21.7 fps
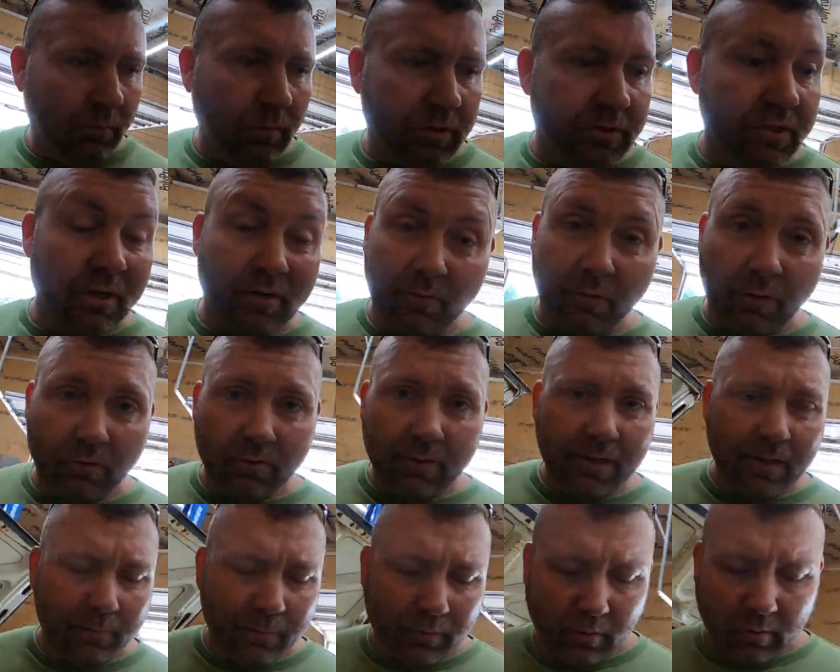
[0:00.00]
which I've
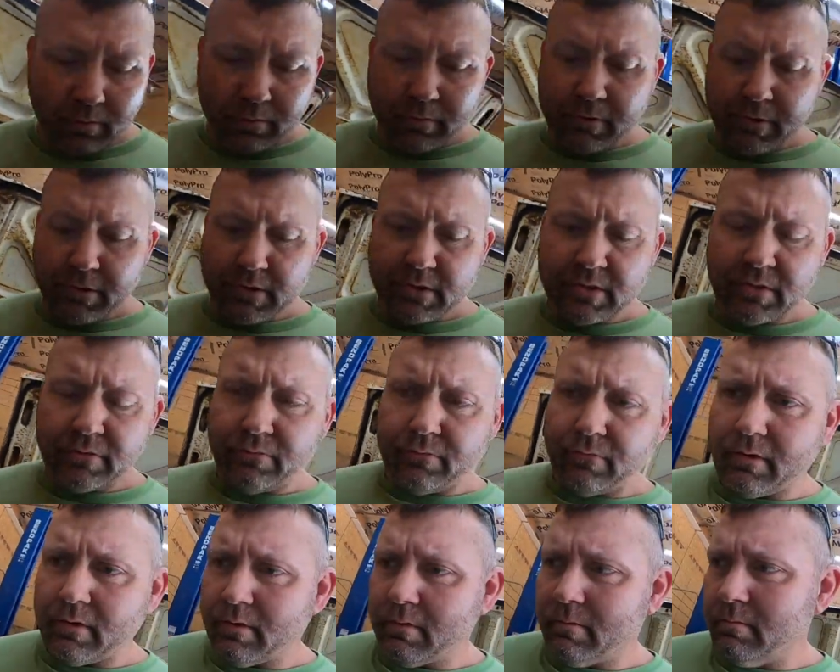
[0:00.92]
already purchased
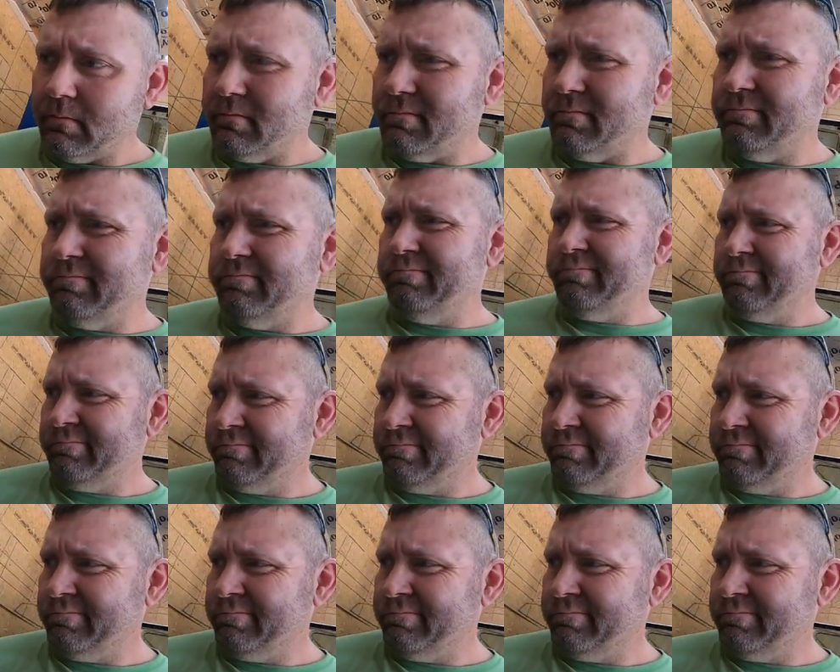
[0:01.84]
from